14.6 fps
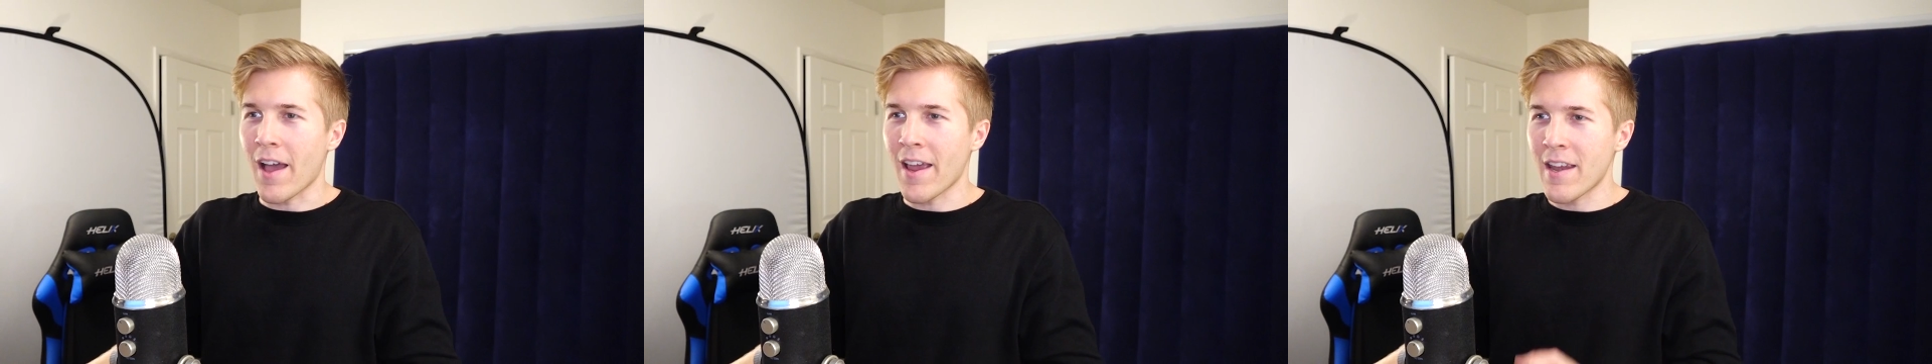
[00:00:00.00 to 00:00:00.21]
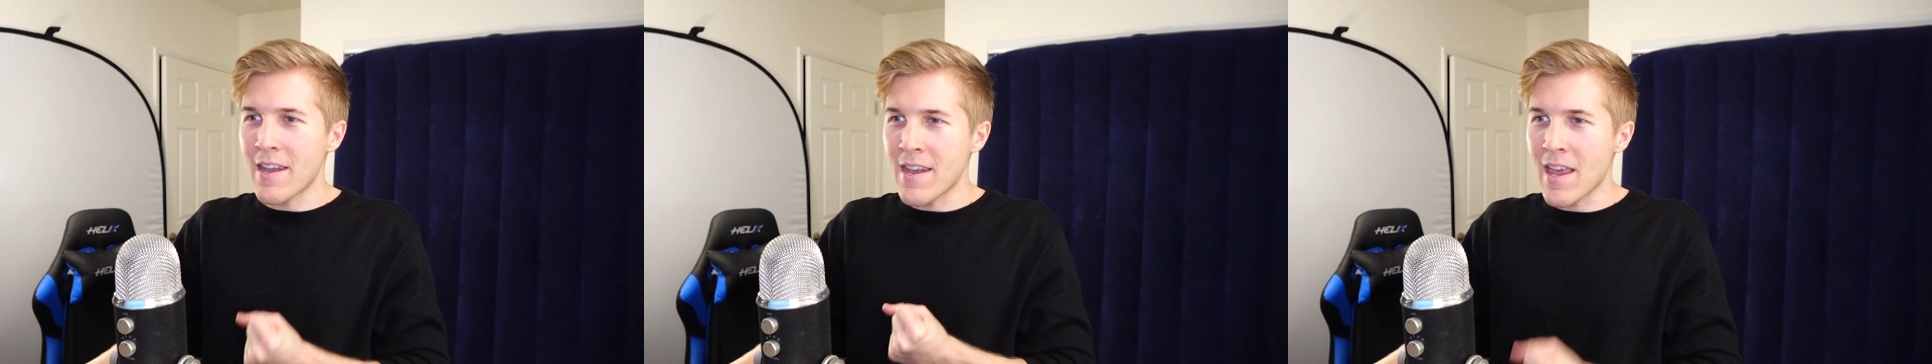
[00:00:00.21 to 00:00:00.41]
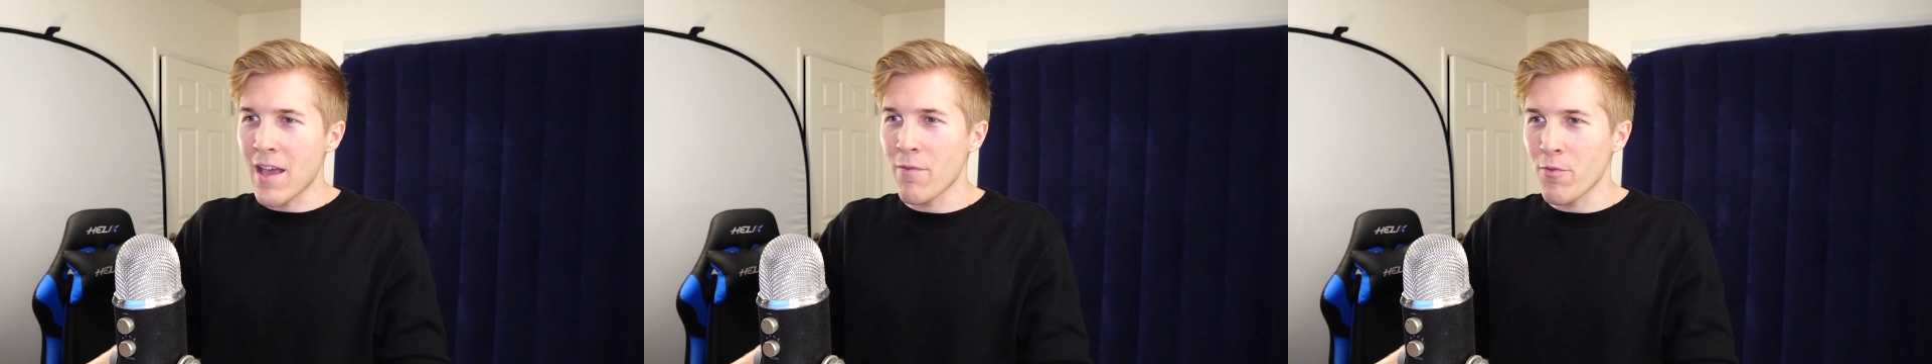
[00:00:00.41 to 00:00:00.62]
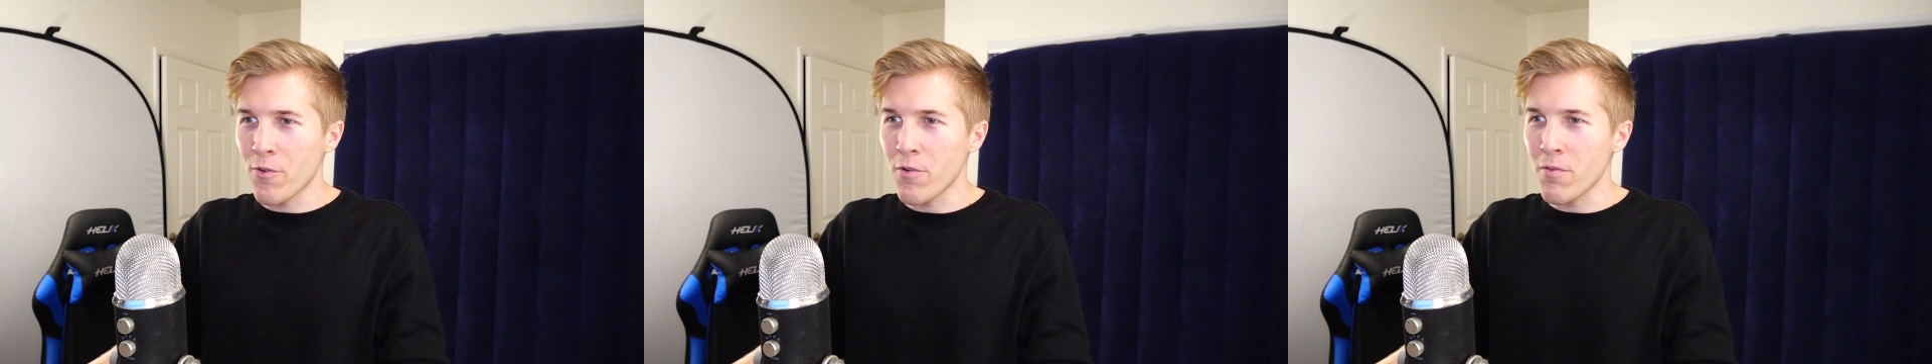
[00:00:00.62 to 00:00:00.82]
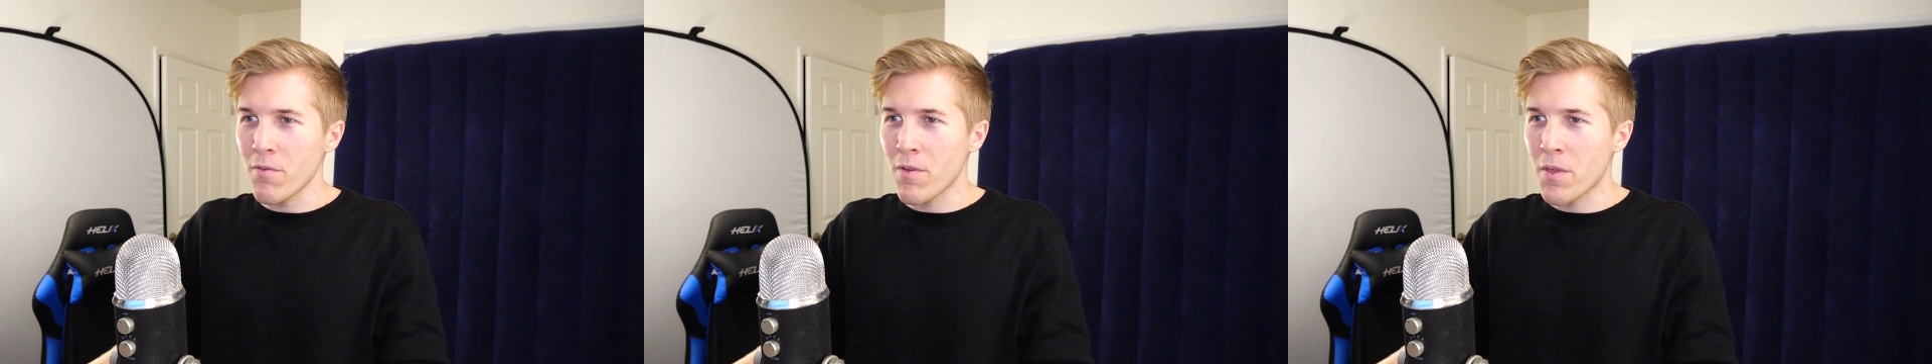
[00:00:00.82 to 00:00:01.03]
I
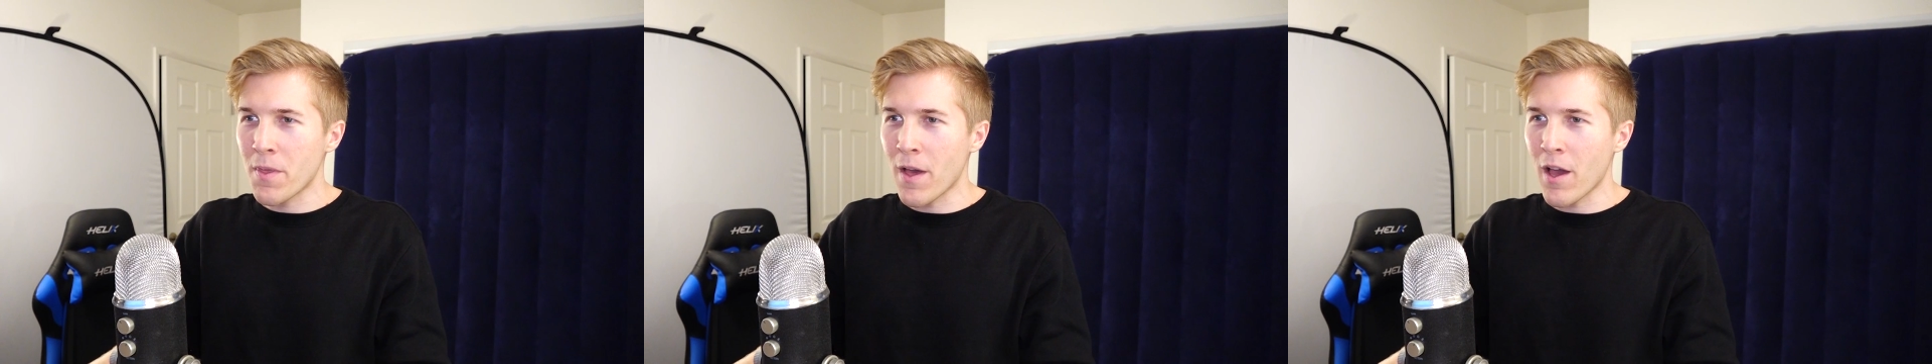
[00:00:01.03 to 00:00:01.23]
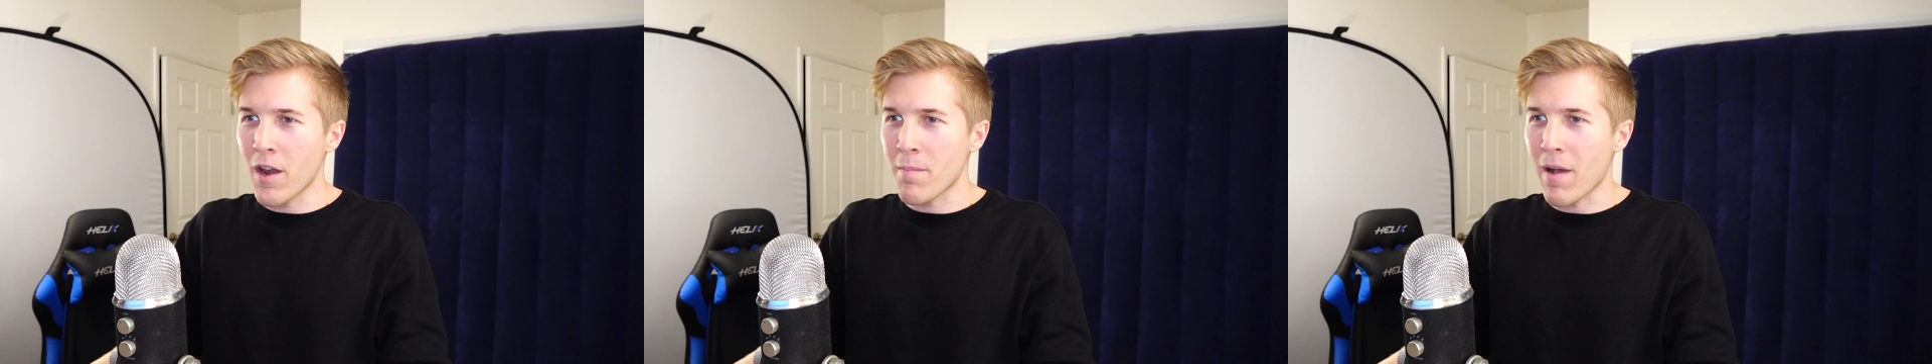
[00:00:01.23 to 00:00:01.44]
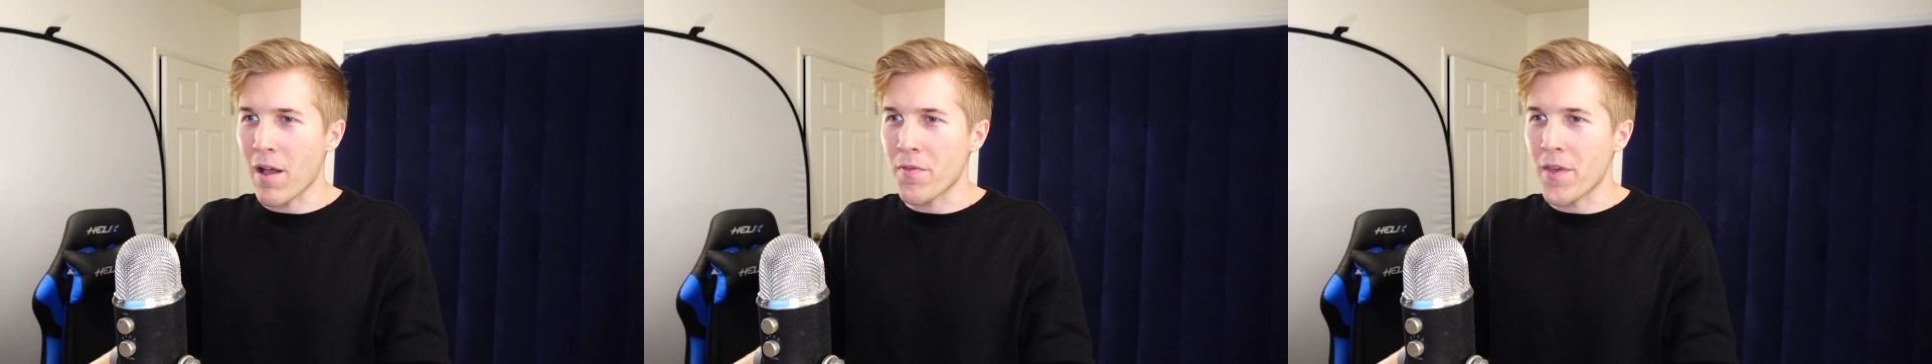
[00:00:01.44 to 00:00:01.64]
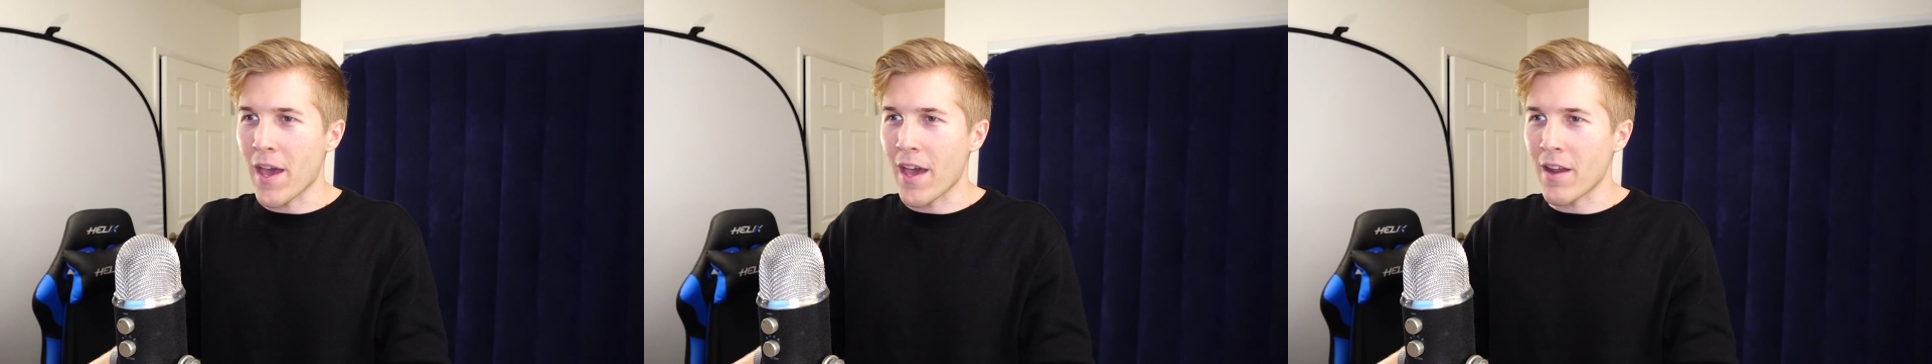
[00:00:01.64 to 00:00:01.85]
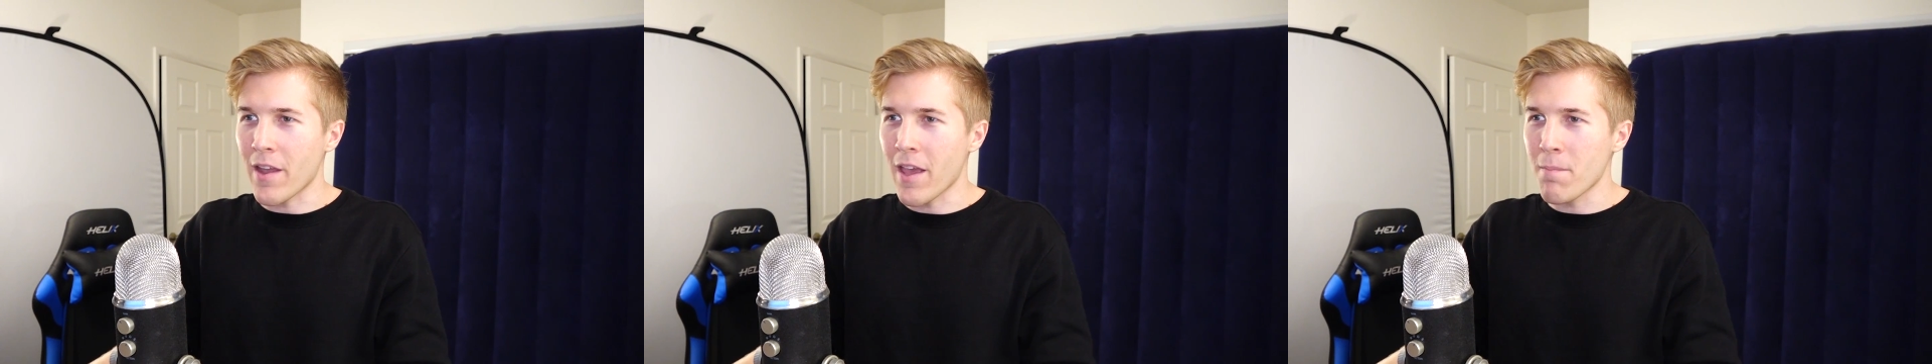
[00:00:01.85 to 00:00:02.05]
never thought about
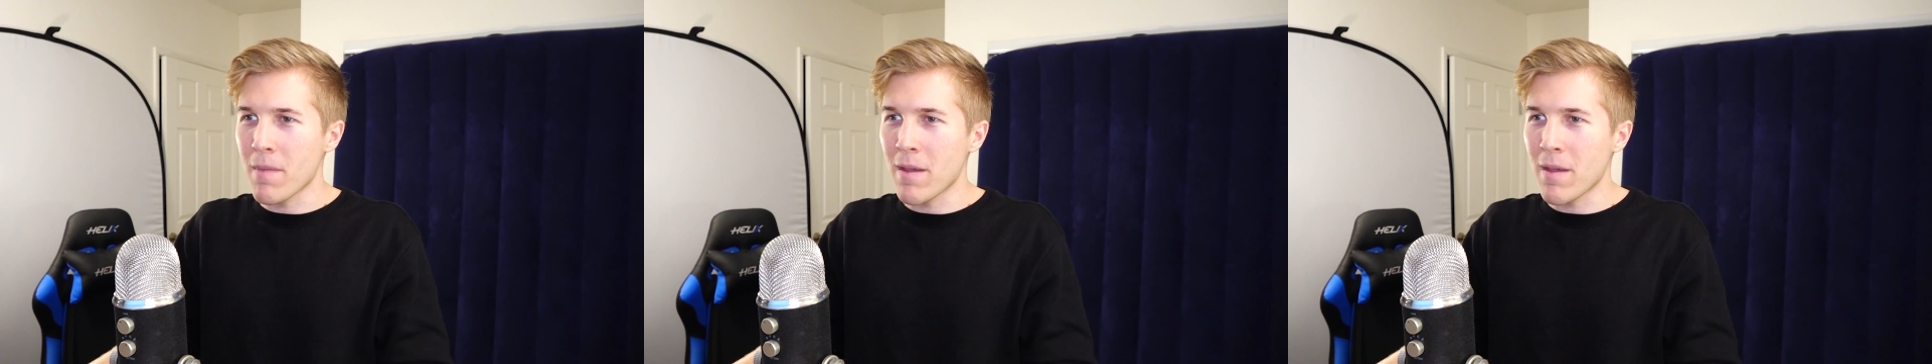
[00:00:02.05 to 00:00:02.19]
that. And